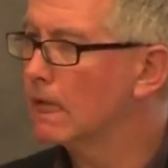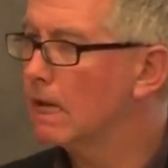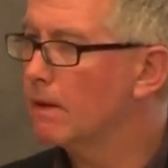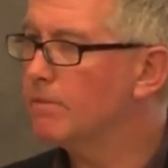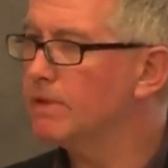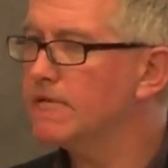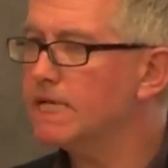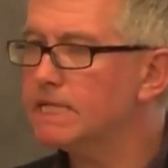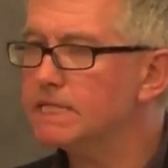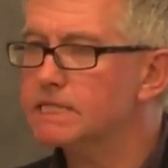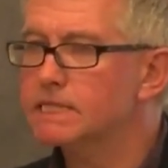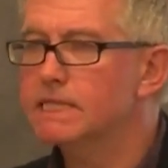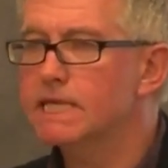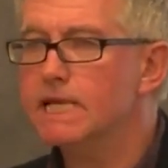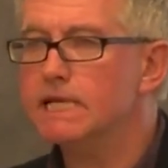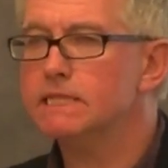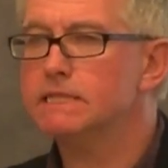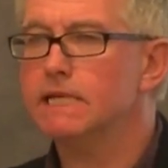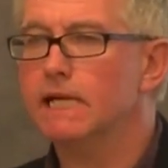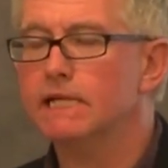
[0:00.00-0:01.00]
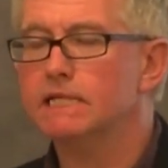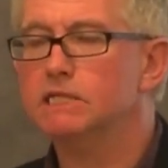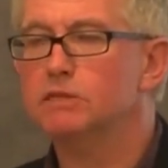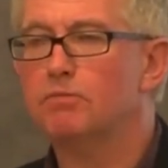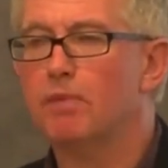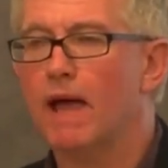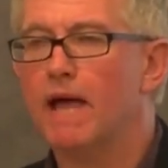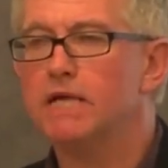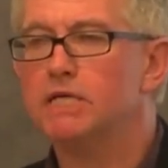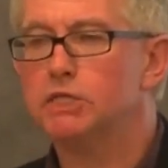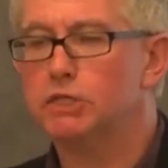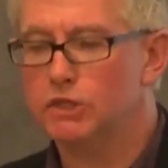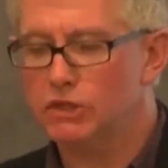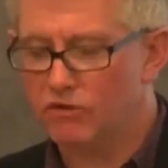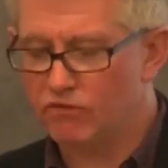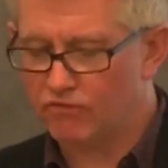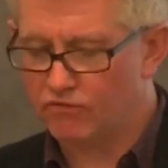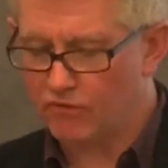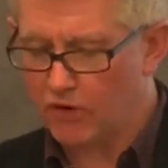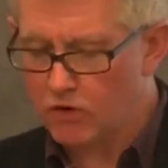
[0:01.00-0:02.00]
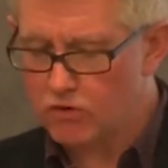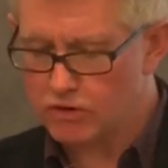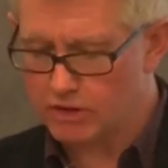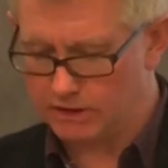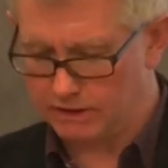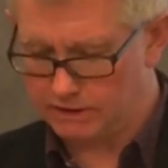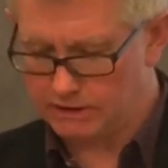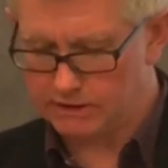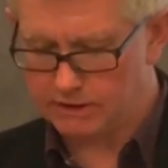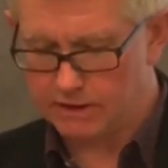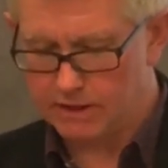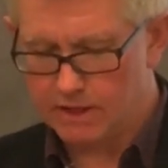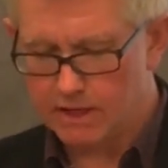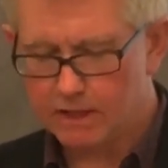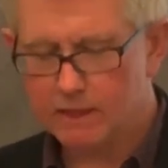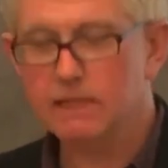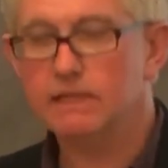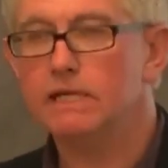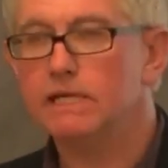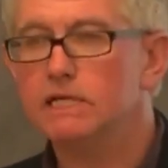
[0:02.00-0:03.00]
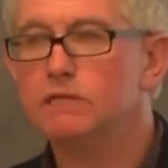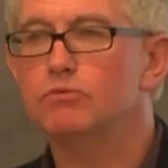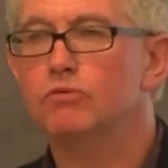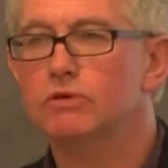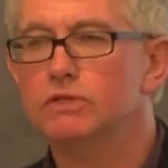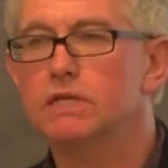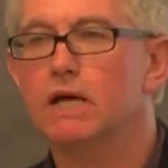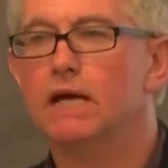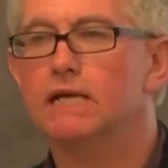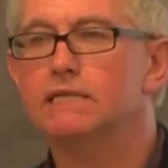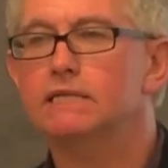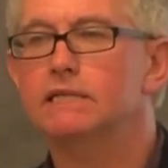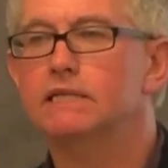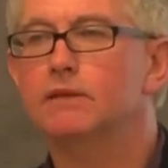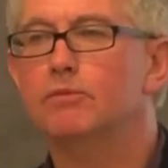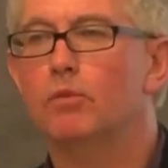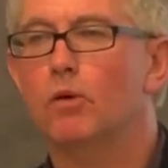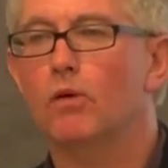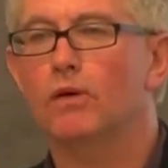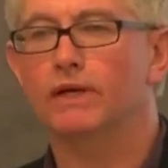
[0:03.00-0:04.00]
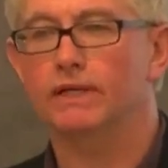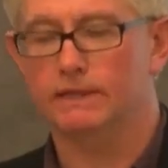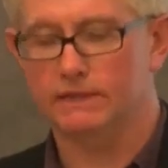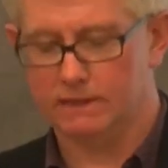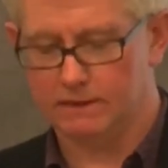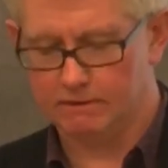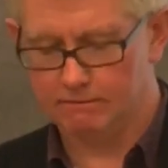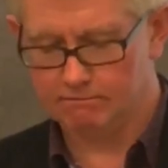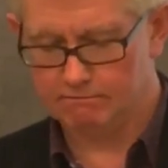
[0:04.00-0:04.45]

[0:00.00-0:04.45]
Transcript: But it's this expansion of focus that is precisely the point.